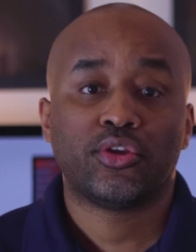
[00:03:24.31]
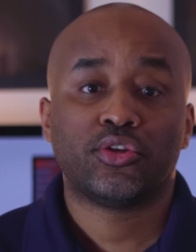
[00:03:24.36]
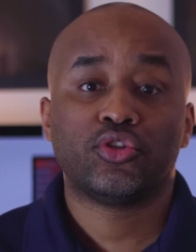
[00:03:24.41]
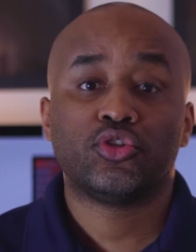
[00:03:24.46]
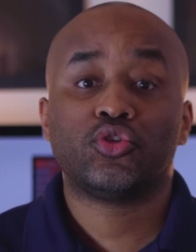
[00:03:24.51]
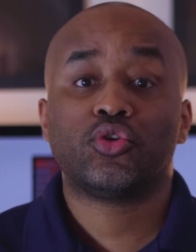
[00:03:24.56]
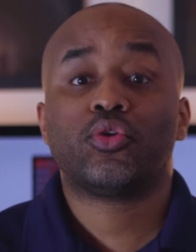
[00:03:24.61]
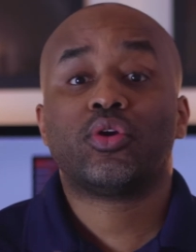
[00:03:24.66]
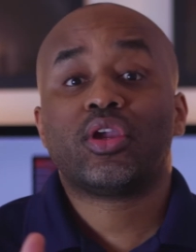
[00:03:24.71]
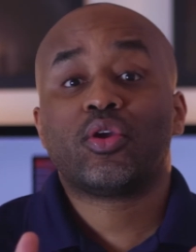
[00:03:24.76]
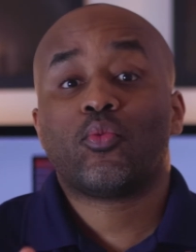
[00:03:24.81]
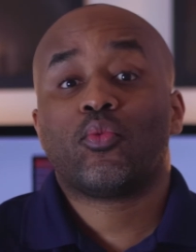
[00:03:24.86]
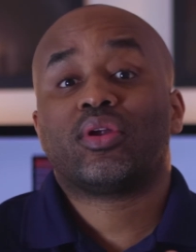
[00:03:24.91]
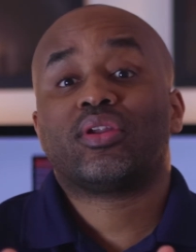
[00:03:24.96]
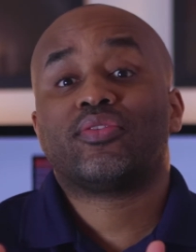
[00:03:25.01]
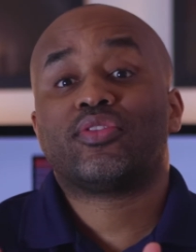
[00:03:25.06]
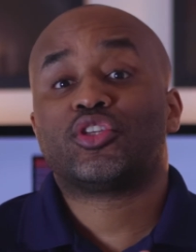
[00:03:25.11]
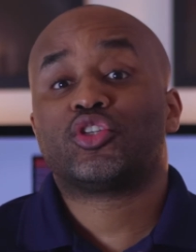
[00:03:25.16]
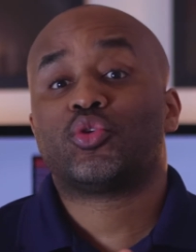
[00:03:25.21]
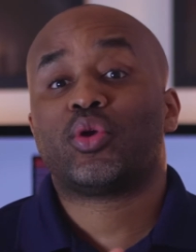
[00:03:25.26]
During one
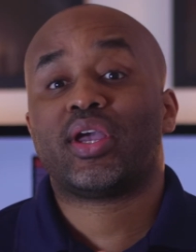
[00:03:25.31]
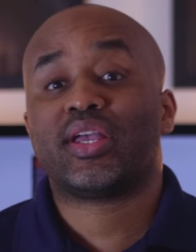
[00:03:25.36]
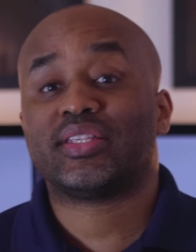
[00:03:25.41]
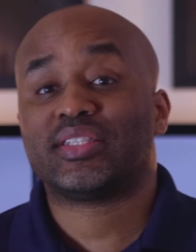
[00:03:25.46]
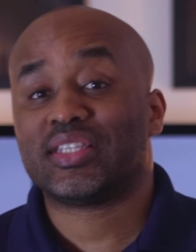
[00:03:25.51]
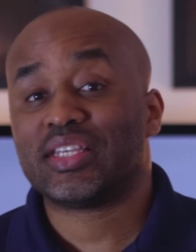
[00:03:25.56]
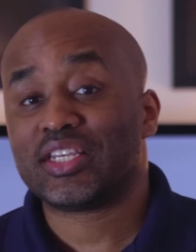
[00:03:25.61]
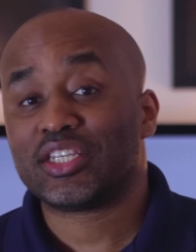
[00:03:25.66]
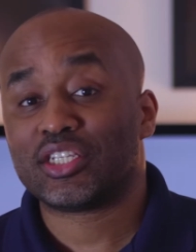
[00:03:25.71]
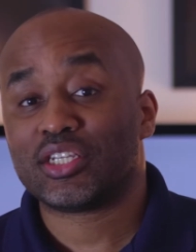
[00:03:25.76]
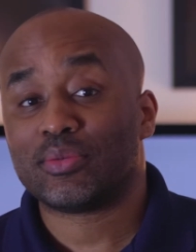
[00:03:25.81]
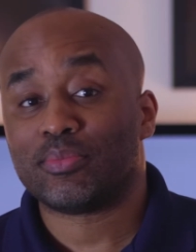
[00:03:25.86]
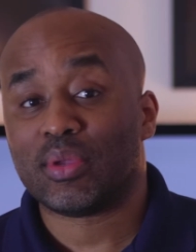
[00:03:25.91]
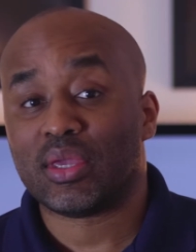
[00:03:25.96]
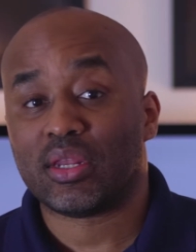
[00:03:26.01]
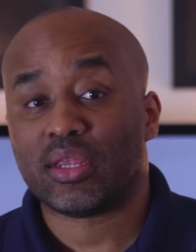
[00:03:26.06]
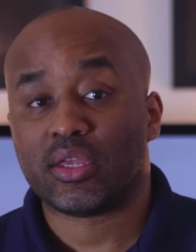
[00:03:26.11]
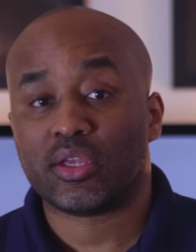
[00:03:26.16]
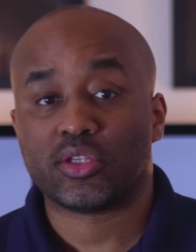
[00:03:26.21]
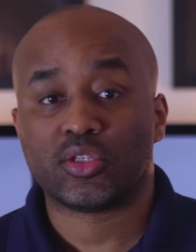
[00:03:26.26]
of the transition
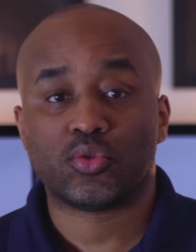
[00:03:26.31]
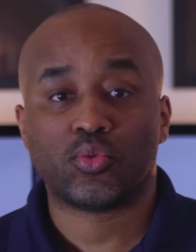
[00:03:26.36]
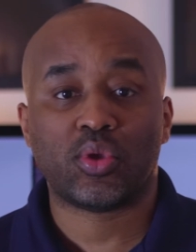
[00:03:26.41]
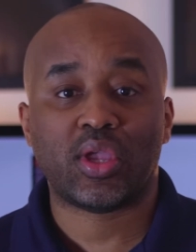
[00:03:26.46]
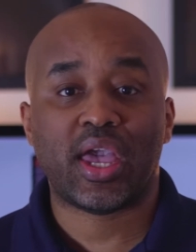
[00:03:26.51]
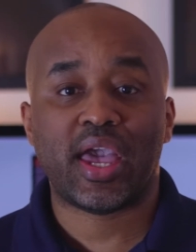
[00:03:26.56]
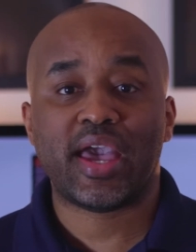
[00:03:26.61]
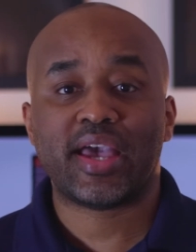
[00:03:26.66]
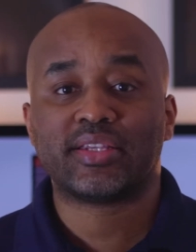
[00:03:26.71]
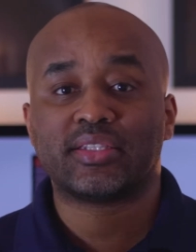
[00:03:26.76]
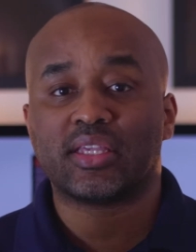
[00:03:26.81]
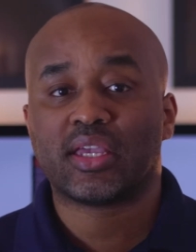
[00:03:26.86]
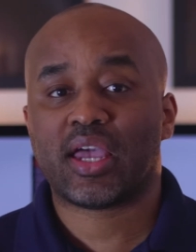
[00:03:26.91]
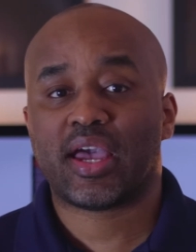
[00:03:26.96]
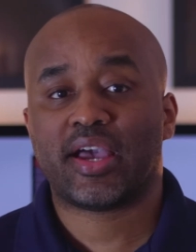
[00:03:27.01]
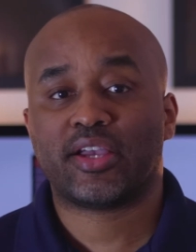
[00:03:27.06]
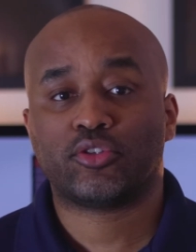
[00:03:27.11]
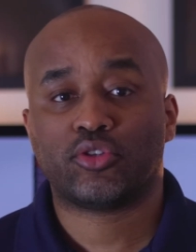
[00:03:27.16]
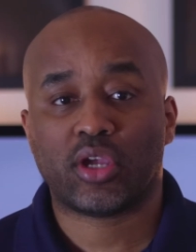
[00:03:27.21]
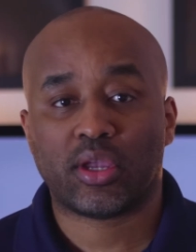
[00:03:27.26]
meetings, we asked the
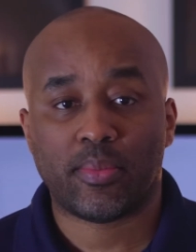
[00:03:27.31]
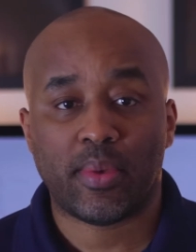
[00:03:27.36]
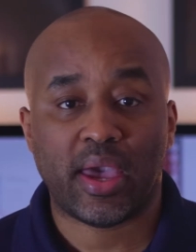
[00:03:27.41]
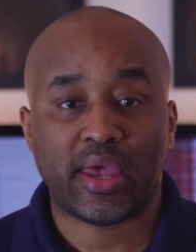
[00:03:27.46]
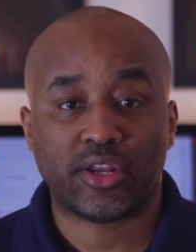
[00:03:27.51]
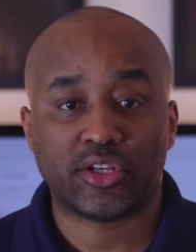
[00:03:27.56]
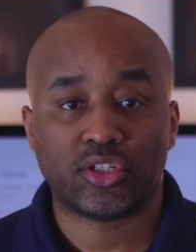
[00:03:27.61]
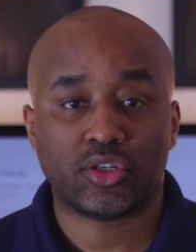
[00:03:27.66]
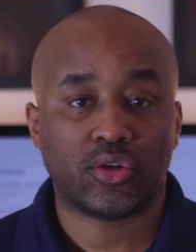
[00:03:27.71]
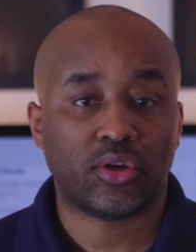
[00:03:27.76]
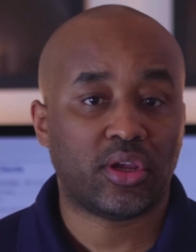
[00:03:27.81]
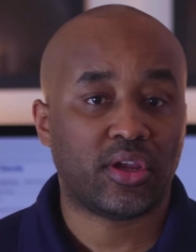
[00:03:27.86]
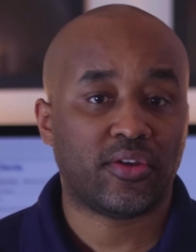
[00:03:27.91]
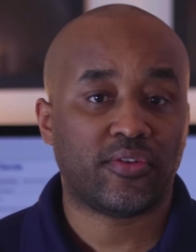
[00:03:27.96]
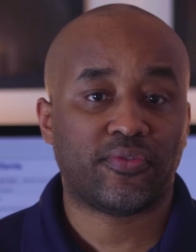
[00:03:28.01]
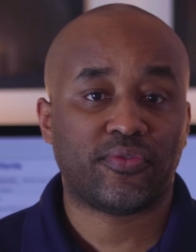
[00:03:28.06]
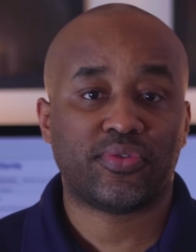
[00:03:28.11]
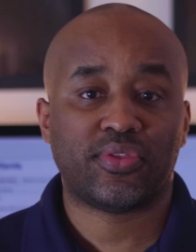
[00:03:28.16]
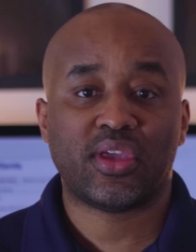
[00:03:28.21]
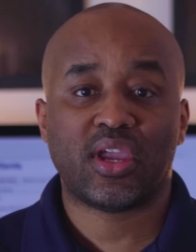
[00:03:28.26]
contract manager
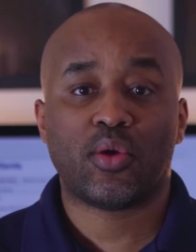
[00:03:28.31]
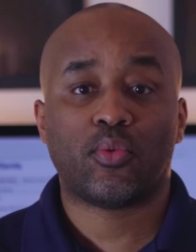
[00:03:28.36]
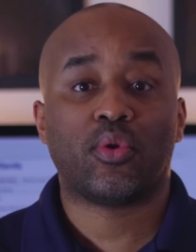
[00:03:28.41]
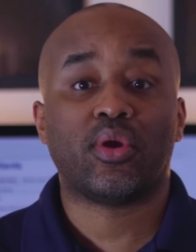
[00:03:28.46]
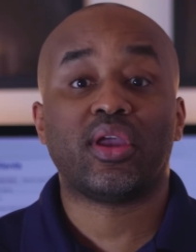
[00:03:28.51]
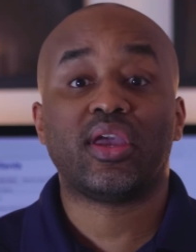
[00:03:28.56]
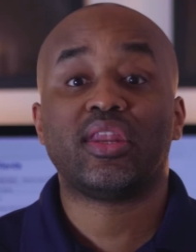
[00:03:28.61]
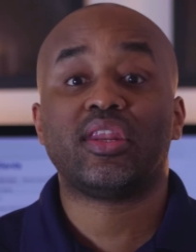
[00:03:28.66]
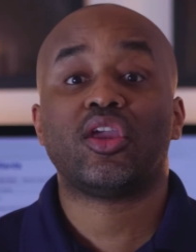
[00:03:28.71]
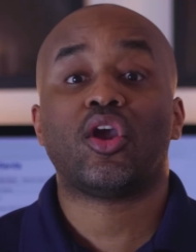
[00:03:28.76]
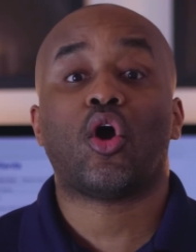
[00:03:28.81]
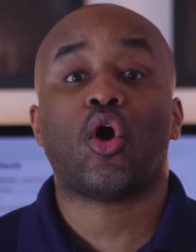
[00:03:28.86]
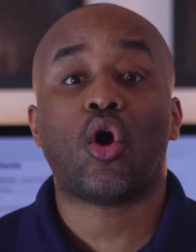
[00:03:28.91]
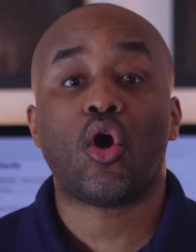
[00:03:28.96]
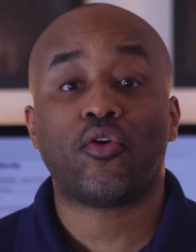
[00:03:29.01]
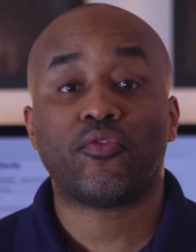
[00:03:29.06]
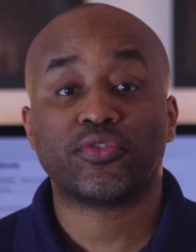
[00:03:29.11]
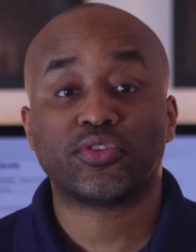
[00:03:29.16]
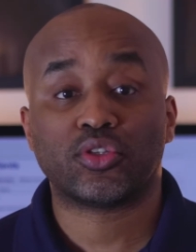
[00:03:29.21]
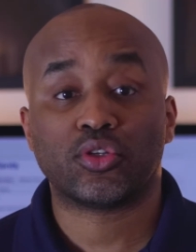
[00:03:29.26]
if there were any
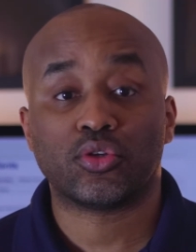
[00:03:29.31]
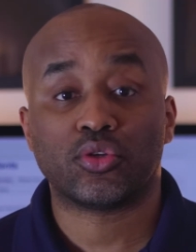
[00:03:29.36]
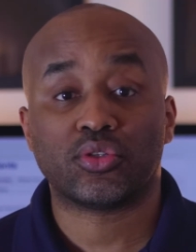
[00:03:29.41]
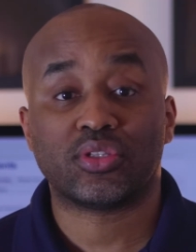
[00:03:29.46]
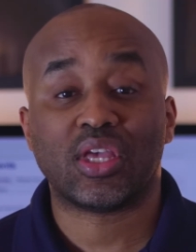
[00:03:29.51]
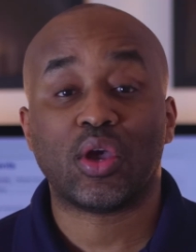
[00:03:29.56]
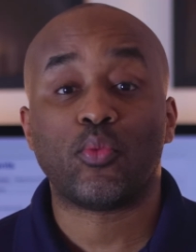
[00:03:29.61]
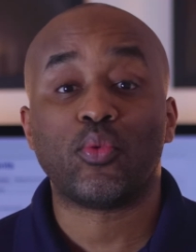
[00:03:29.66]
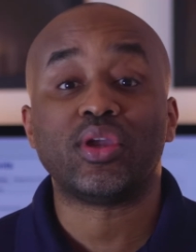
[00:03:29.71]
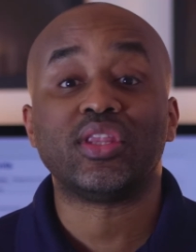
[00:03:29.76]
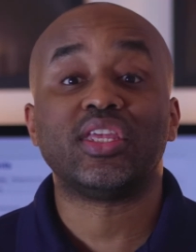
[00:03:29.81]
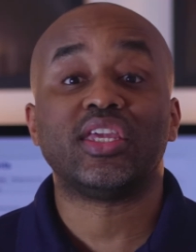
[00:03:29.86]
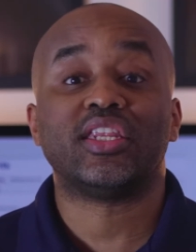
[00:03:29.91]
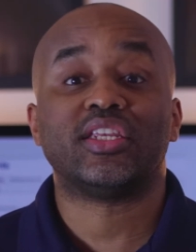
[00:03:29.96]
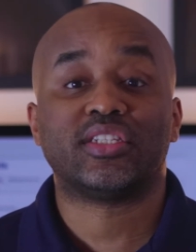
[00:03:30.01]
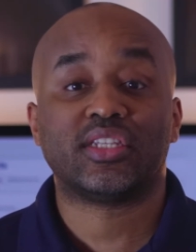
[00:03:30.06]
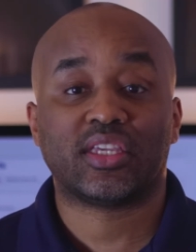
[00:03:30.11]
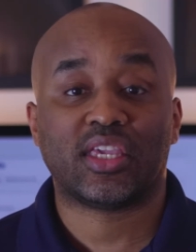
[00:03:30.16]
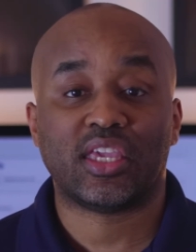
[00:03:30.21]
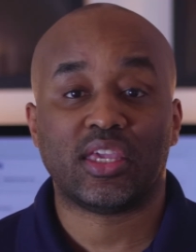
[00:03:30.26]
officers that we
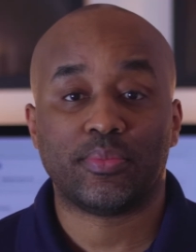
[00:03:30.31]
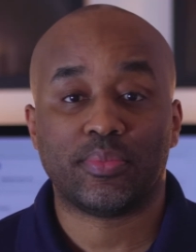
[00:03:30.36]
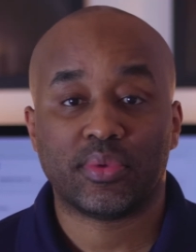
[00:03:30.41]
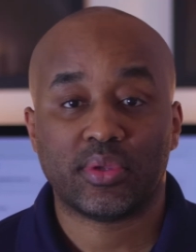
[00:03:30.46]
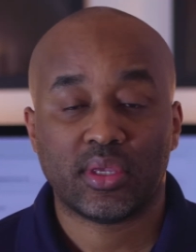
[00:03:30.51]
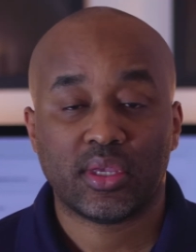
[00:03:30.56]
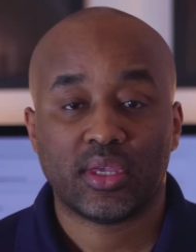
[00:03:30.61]
needed to keep.